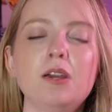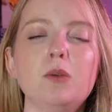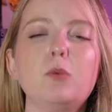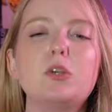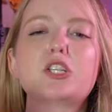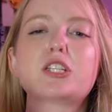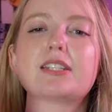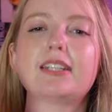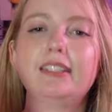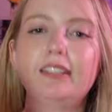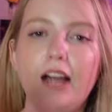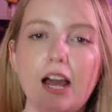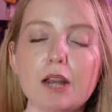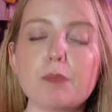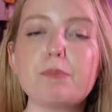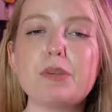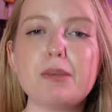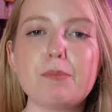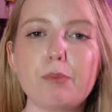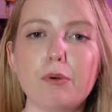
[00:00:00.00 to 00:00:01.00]
which is a lot
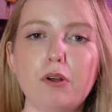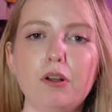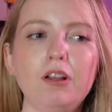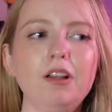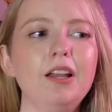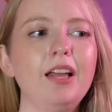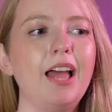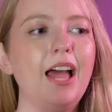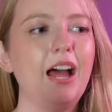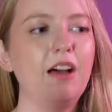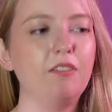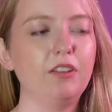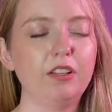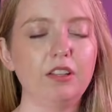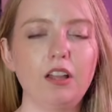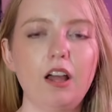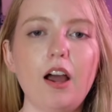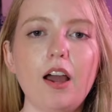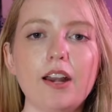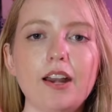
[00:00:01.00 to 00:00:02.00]
of people have a
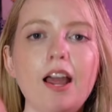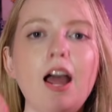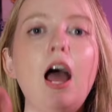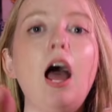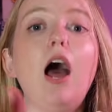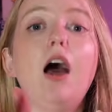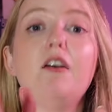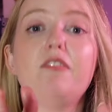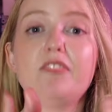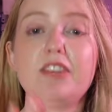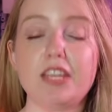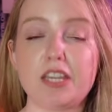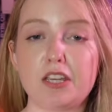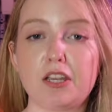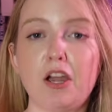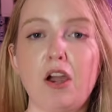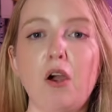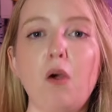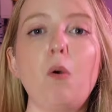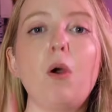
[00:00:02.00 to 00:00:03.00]
lot of
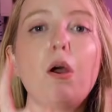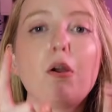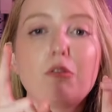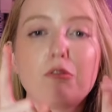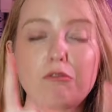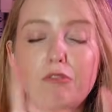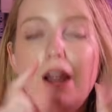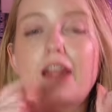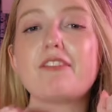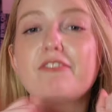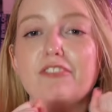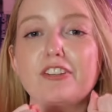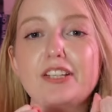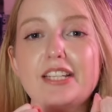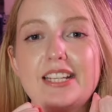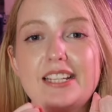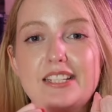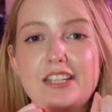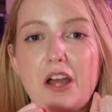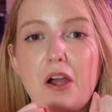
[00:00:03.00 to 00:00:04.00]
ego,
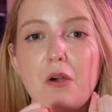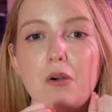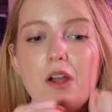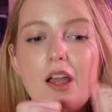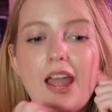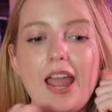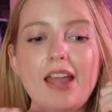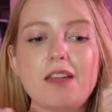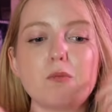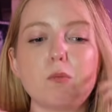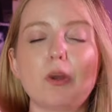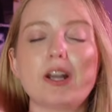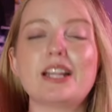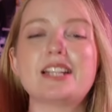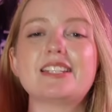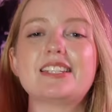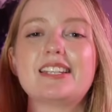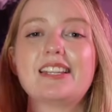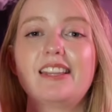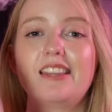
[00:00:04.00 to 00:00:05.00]
rightfully so. And when
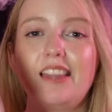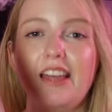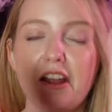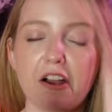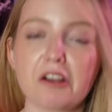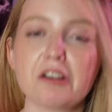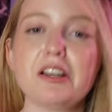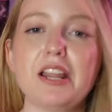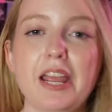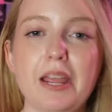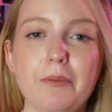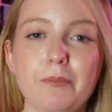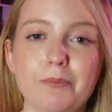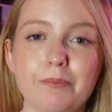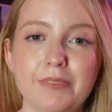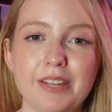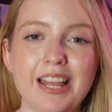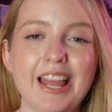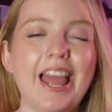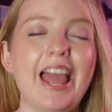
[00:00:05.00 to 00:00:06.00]
it's their name
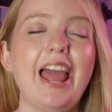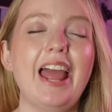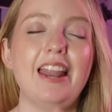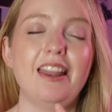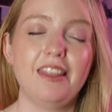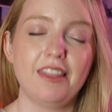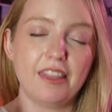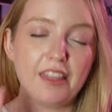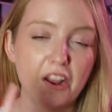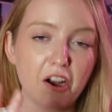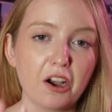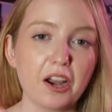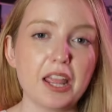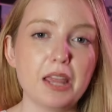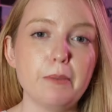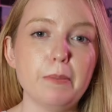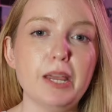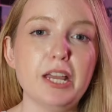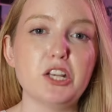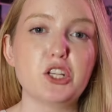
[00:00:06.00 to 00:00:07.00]
and their
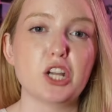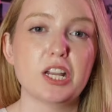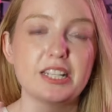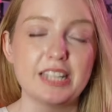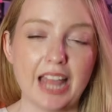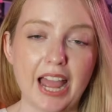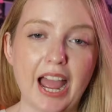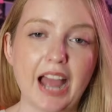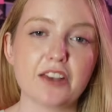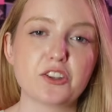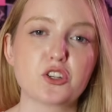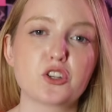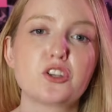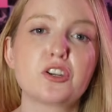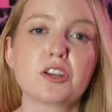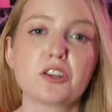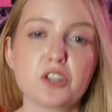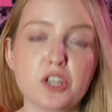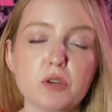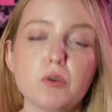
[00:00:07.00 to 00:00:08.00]
image attached
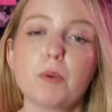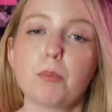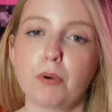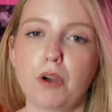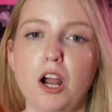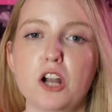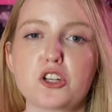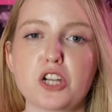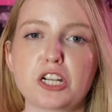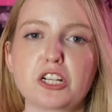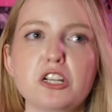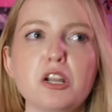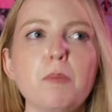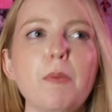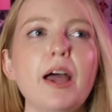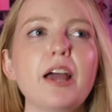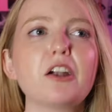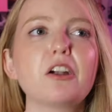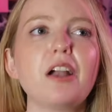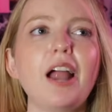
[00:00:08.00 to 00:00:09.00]
to a project, no
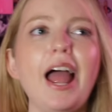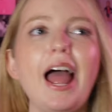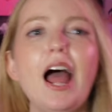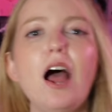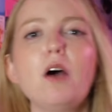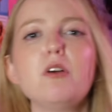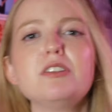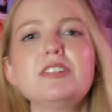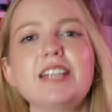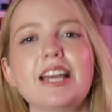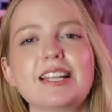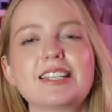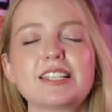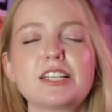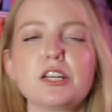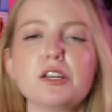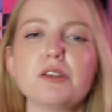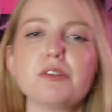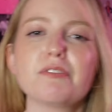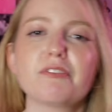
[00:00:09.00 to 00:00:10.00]
matter how
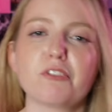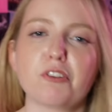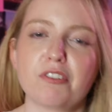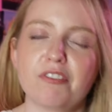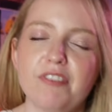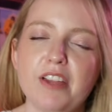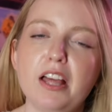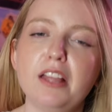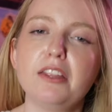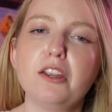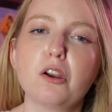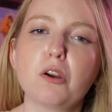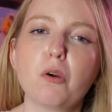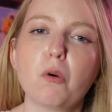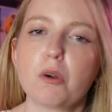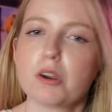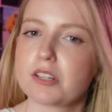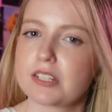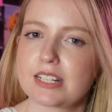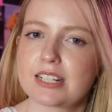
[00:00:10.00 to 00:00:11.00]
destined for failure
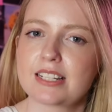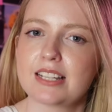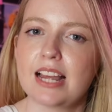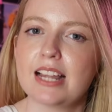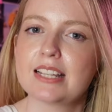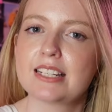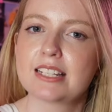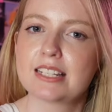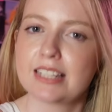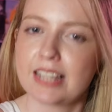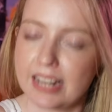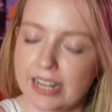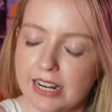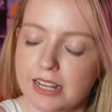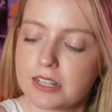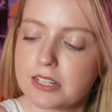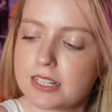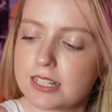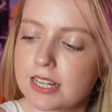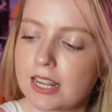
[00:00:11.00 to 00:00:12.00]
or success it
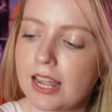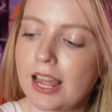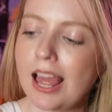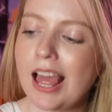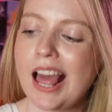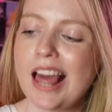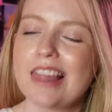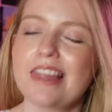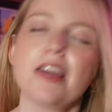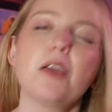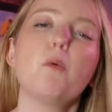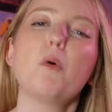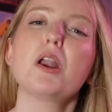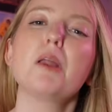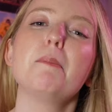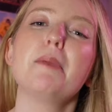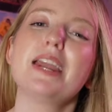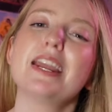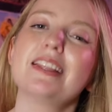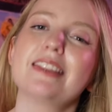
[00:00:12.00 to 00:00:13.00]
is, they want to
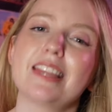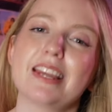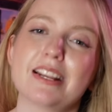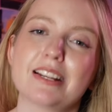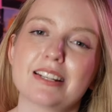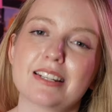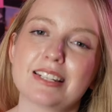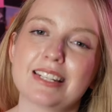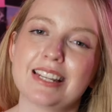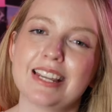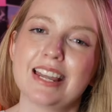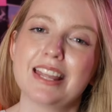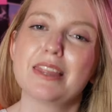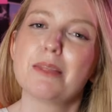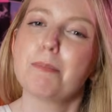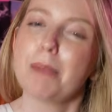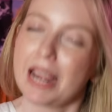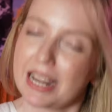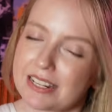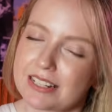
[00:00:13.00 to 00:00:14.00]
make things in the
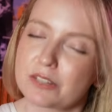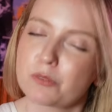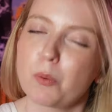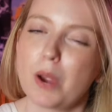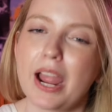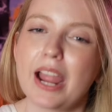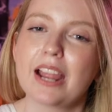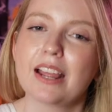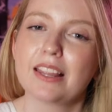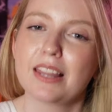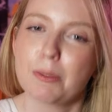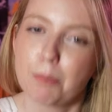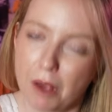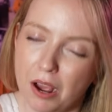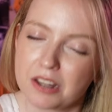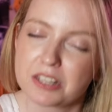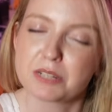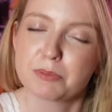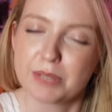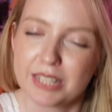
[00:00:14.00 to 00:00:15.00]
best way they
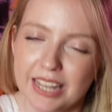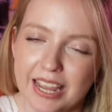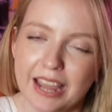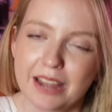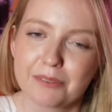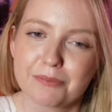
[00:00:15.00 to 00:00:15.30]
possibly can.